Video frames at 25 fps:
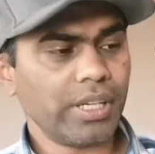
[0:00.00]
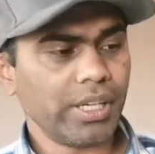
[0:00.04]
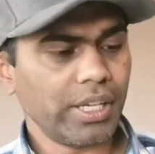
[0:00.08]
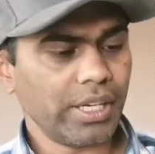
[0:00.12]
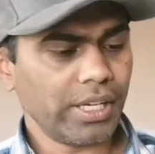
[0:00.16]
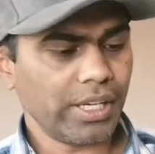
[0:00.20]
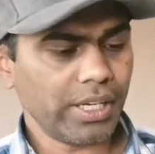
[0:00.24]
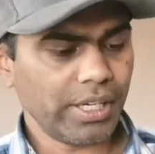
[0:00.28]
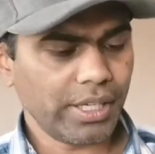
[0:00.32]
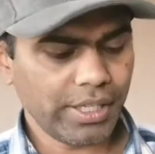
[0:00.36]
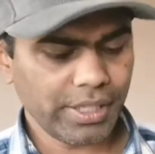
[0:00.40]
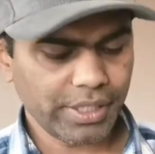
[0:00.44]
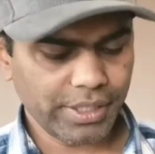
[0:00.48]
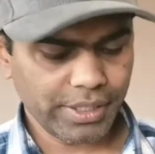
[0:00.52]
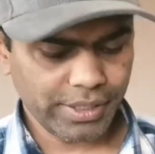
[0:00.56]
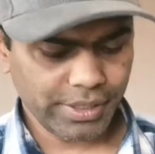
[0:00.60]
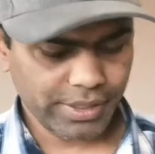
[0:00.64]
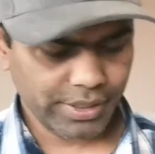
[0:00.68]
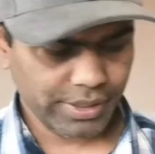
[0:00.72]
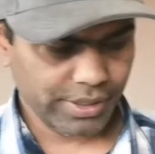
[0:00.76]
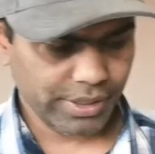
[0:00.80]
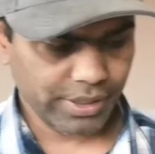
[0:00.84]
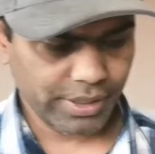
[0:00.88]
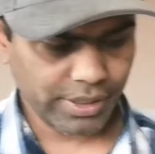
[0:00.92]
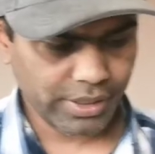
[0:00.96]

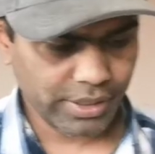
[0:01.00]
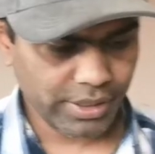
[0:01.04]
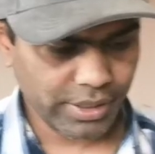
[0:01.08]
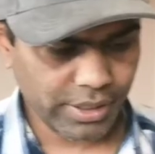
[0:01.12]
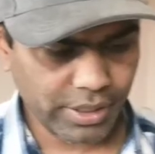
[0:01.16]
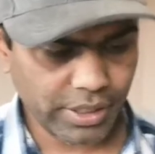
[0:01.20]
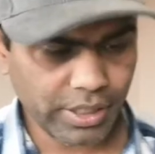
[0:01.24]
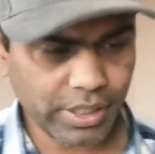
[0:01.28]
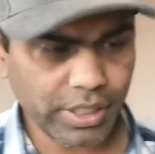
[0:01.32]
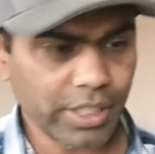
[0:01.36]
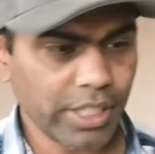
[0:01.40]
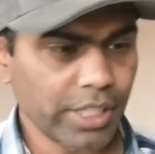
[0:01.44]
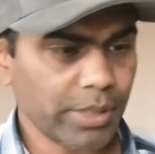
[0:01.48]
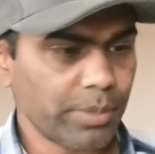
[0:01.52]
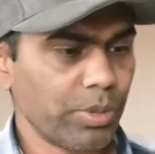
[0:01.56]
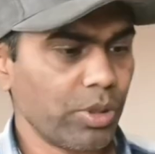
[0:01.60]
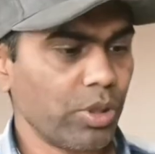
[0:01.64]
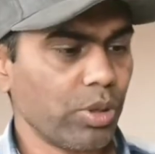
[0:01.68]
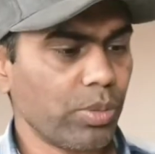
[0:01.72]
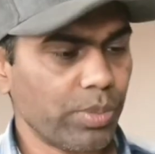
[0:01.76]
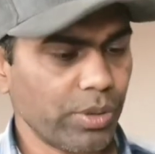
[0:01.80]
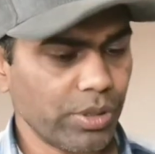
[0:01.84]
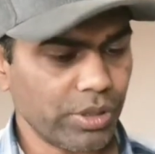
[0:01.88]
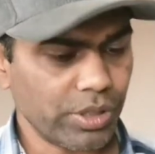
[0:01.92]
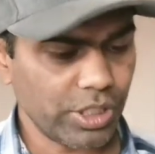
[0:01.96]
and uh, let
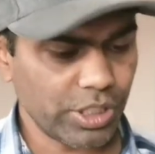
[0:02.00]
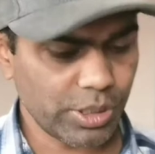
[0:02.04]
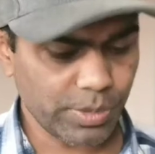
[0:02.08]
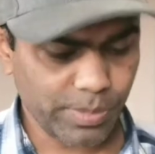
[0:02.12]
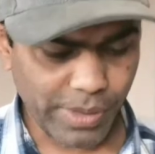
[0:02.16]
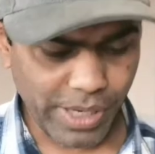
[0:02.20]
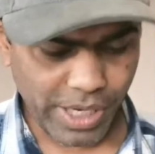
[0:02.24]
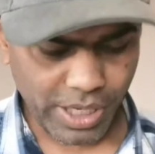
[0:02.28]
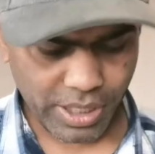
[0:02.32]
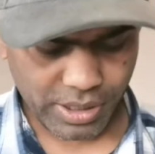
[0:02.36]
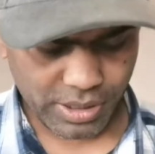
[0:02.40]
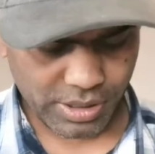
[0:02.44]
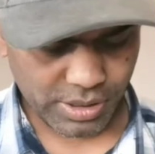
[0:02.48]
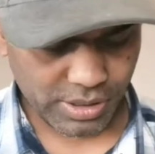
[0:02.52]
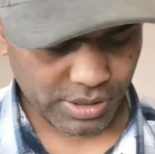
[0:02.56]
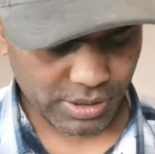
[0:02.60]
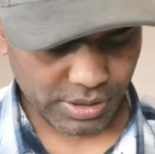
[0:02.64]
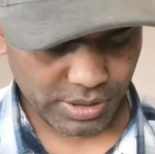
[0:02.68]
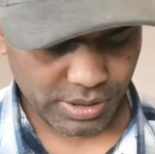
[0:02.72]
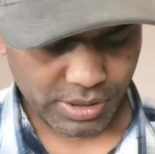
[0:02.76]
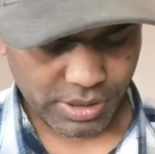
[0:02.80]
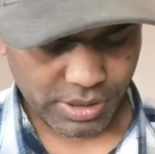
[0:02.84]
me open this bag